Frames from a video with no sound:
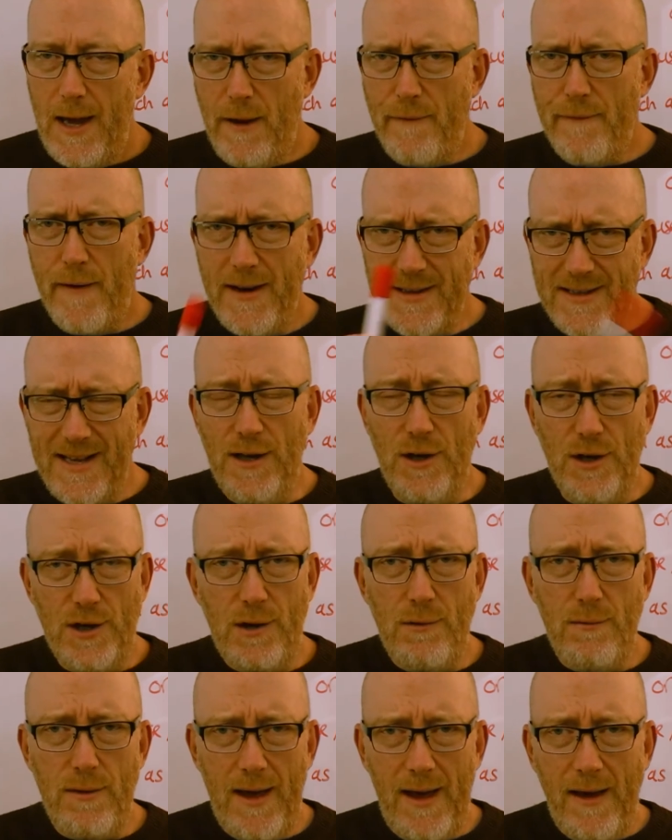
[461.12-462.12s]
if I didn't
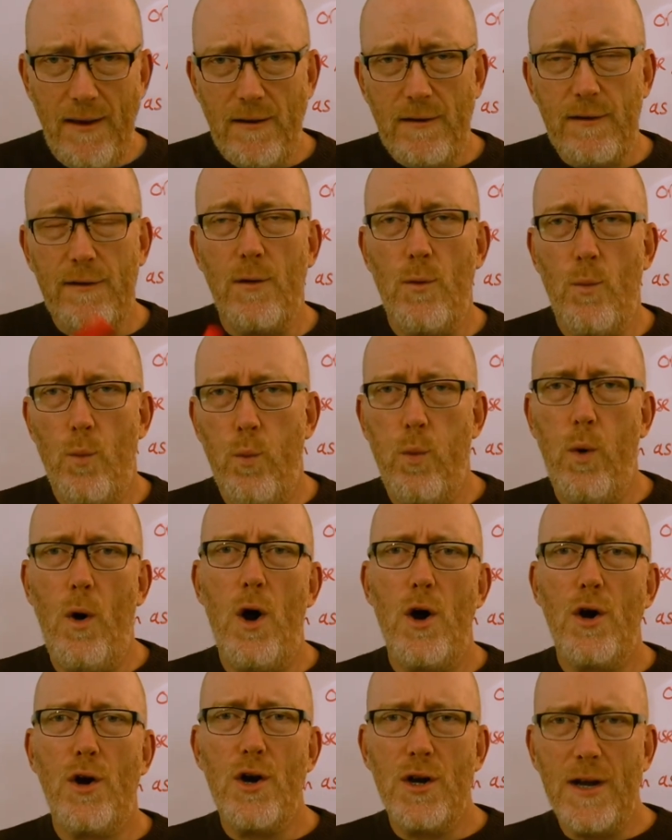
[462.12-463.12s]
do this,
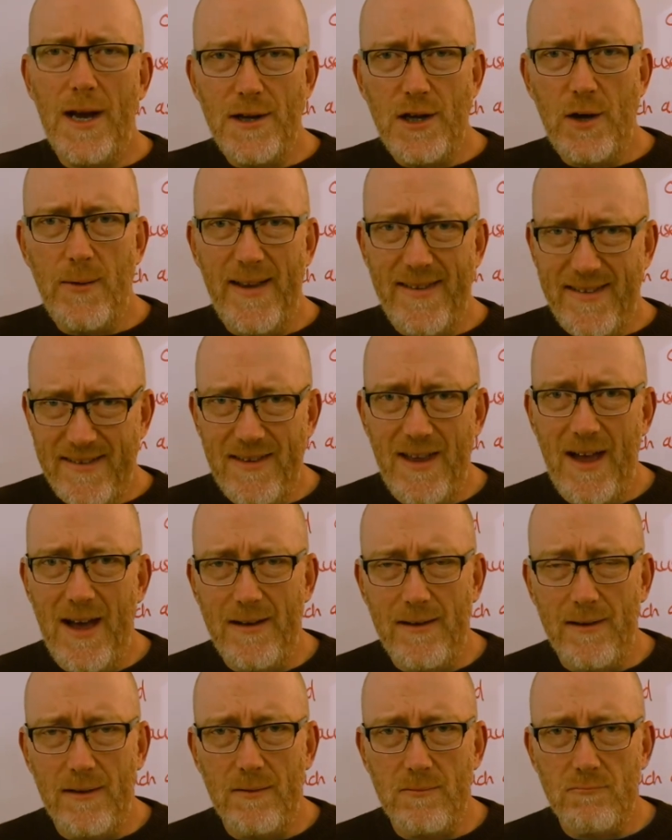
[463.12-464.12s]
what could I do instead?